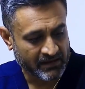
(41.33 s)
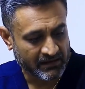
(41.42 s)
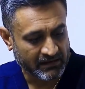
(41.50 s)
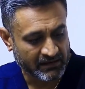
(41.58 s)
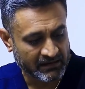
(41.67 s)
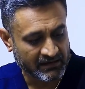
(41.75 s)

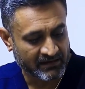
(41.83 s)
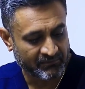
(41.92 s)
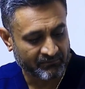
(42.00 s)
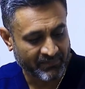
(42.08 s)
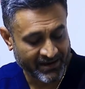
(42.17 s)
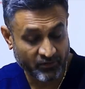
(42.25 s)

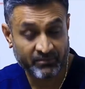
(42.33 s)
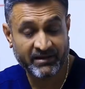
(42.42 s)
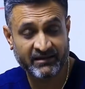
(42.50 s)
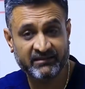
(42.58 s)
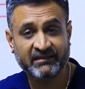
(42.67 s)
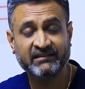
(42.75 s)

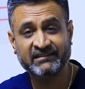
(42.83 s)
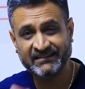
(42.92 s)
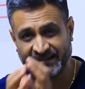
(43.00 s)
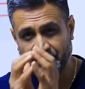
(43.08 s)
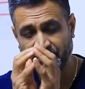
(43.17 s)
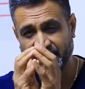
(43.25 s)
Myomas
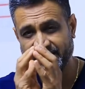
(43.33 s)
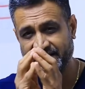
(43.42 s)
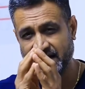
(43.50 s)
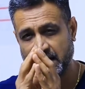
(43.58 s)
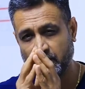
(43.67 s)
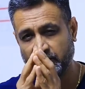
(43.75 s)
separate
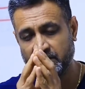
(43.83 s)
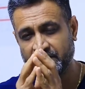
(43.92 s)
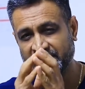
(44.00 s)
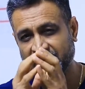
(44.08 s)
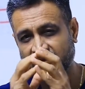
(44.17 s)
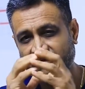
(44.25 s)
out the
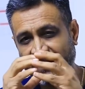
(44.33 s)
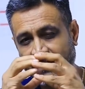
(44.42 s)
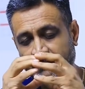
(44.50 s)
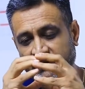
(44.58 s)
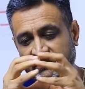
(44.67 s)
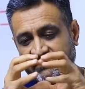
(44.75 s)
muscle
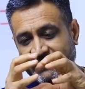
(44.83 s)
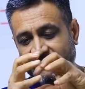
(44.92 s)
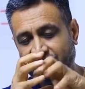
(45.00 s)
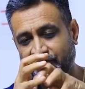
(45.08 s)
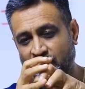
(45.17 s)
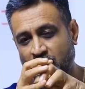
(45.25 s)
fibers and
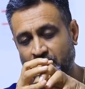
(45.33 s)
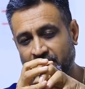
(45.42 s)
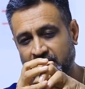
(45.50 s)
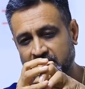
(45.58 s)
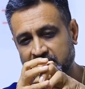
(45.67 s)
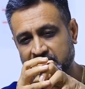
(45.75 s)

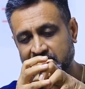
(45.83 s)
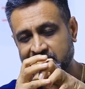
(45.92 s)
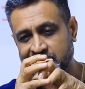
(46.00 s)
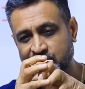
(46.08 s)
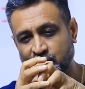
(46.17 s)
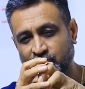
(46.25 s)
form
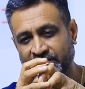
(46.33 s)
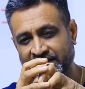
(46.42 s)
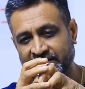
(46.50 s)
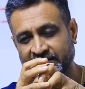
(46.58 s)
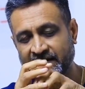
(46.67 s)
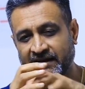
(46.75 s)
growth
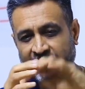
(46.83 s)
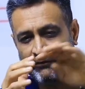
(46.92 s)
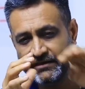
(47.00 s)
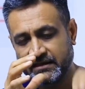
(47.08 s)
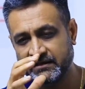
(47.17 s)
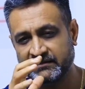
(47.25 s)
inside
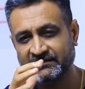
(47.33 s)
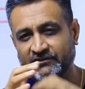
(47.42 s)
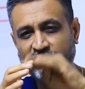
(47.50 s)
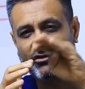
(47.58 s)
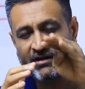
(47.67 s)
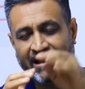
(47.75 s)
within a
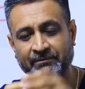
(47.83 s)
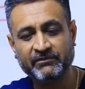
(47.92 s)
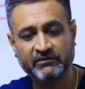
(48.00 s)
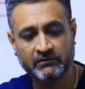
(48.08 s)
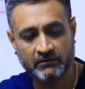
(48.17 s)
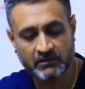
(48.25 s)

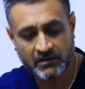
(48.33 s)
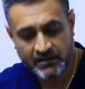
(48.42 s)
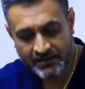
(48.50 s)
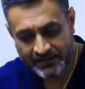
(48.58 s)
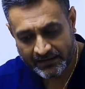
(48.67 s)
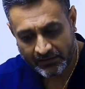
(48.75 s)
pseudocapsule,
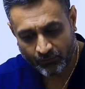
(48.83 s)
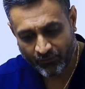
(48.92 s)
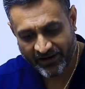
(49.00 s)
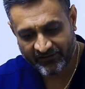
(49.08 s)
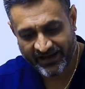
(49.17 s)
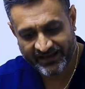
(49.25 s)

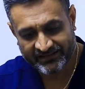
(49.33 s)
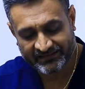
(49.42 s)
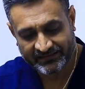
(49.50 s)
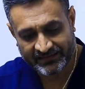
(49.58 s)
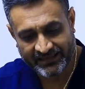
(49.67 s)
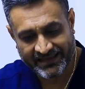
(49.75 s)

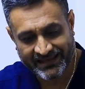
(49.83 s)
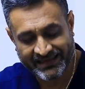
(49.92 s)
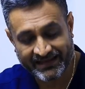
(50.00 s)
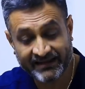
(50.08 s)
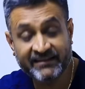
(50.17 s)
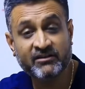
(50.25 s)
whereas the
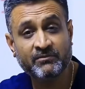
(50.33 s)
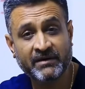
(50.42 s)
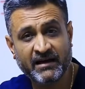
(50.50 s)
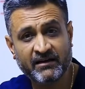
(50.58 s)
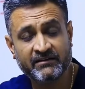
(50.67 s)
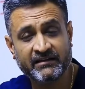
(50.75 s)

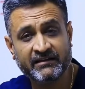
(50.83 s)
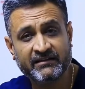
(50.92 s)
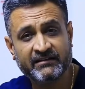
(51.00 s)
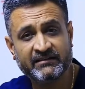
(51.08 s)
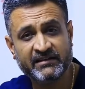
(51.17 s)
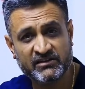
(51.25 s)
adenomyotic
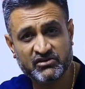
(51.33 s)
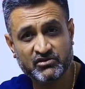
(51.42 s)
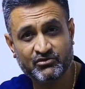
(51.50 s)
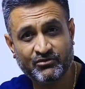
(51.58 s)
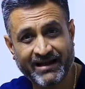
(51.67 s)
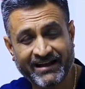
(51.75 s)

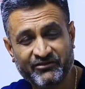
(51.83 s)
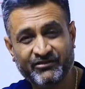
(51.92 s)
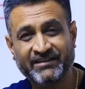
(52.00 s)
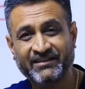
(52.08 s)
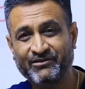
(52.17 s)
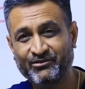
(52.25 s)
tissue
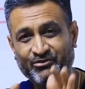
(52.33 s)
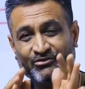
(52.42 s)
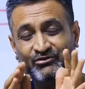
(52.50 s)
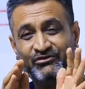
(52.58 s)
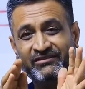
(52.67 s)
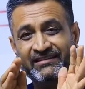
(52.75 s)
actually
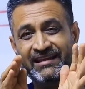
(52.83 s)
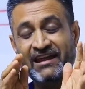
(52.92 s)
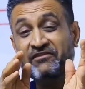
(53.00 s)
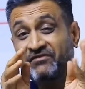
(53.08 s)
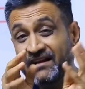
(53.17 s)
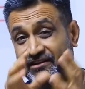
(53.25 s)
grows
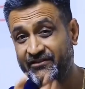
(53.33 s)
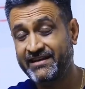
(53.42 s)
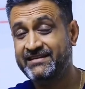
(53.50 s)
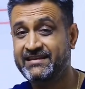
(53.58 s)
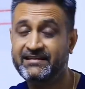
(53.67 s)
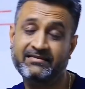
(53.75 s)

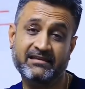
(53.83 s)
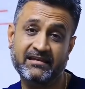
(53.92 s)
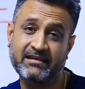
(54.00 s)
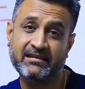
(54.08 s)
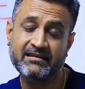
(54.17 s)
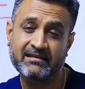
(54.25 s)
infiltrating the
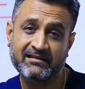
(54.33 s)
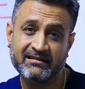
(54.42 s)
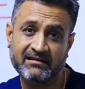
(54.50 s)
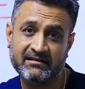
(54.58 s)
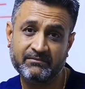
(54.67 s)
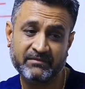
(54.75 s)

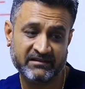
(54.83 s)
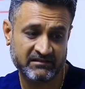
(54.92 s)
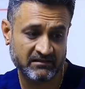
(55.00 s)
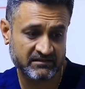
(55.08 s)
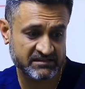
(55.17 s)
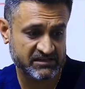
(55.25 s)

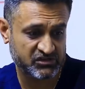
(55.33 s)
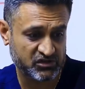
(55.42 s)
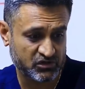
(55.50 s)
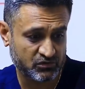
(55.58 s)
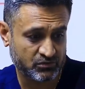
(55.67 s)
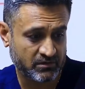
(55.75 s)
muscle tissue.